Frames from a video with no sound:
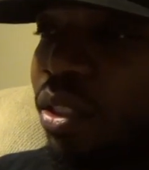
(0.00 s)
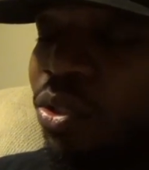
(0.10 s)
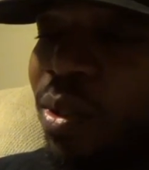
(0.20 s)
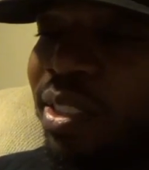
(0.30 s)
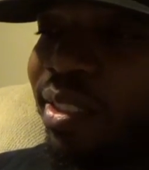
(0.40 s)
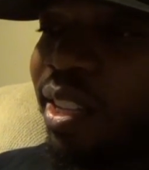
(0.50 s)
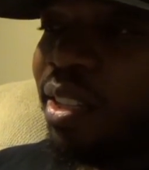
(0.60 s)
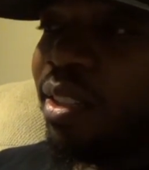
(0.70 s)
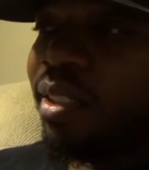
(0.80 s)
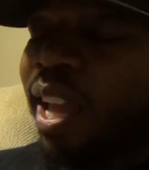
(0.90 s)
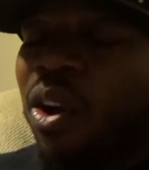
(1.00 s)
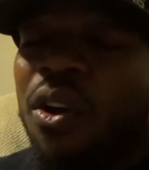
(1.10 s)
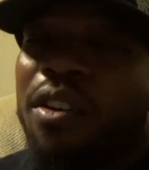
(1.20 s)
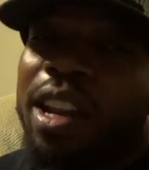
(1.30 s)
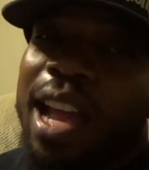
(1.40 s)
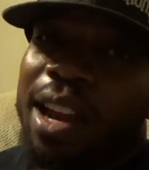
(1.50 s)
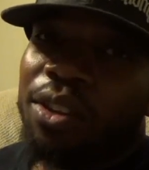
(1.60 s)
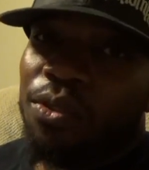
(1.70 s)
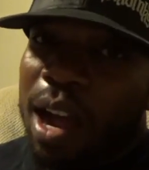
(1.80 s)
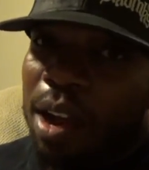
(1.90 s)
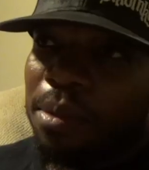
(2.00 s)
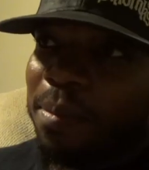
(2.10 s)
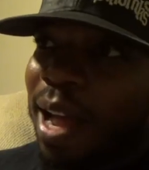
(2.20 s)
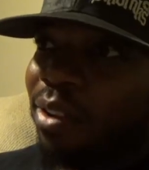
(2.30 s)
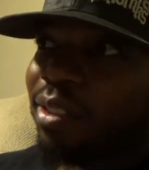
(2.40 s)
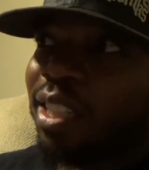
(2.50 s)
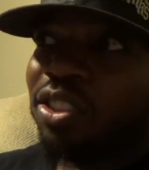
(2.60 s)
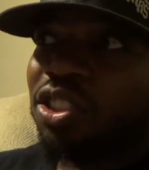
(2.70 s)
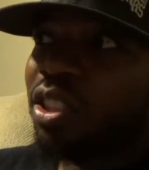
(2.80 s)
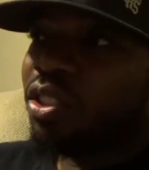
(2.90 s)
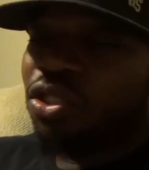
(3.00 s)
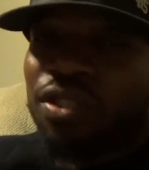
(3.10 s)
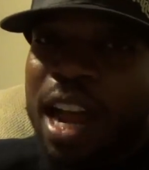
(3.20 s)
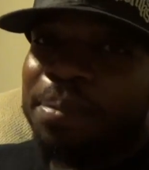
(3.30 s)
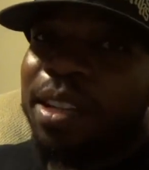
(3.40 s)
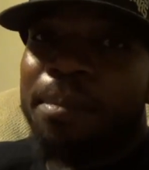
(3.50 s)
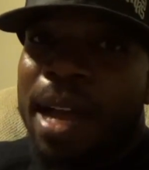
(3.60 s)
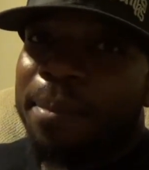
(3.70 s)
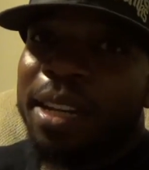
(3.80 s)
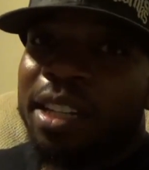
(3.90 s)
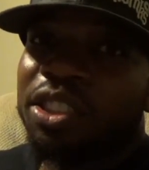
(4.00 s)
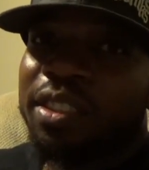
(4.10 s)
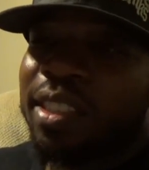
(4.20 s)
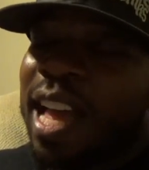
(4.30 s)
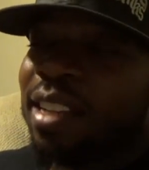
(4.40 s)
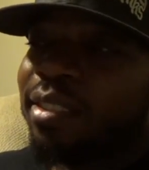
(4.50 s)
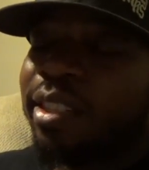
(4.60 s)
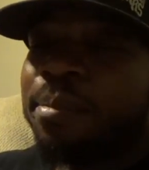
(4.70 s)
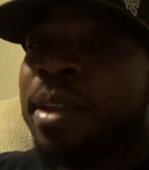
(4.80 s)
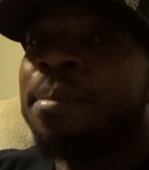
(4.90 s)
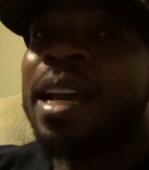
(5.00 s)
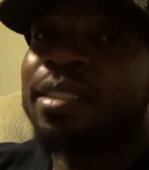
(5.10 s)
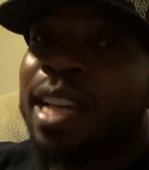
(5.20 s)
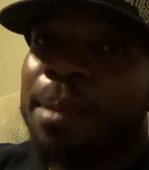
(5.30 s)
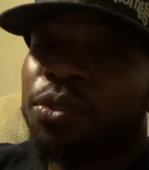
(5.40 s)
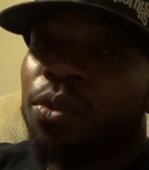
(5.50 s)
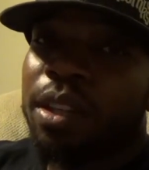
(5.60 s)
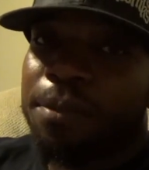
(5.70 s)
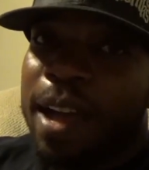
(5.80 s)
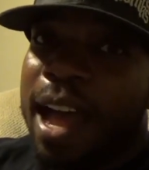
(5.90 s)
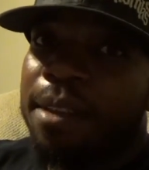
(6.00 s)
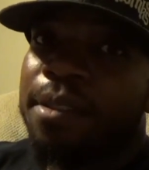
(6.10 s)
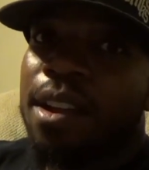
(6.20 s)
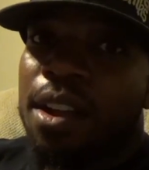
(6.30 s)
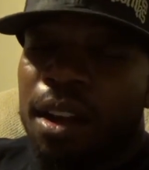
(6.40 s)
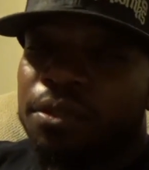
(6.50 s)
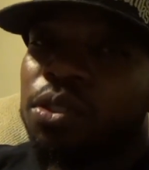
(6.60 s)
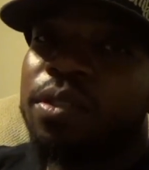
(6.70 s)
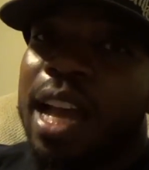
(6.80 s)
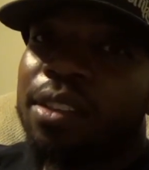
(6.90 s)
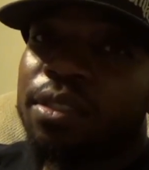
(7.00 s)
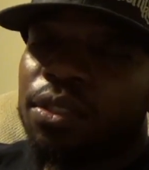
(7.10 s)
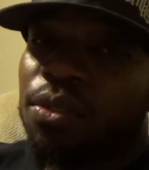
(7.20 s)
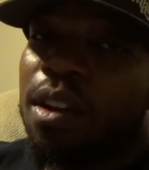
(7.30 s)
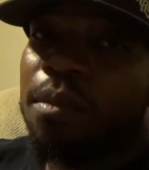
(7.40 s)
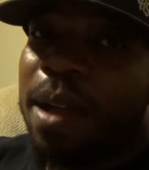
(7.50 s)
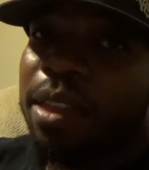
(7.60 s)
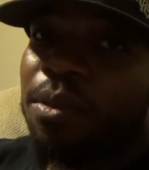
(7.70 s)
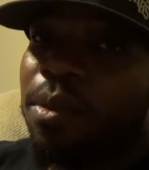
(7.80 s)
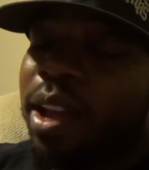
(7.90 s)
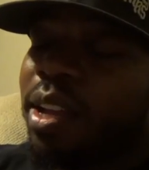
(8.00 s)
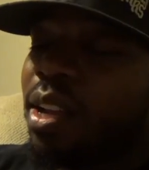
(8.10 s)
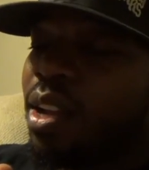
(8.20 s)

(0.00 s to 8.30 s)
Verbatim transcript: Twisted, they already got a new album out. They just dropped Abominations last year. made my top 25 of 2012, by the way.